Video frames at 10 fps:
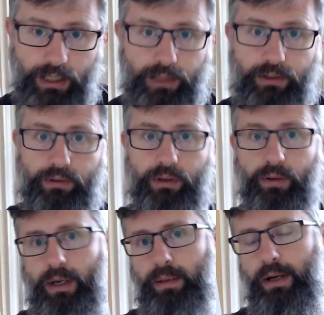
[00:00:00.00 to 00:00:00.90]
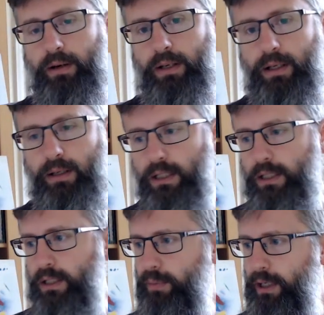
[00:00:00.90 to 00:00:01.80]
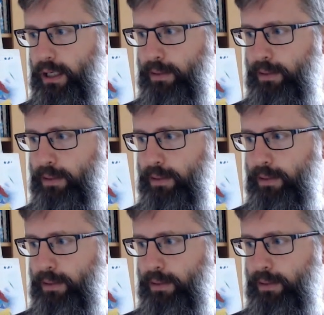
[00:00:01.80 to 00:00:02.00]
I don't know about America, but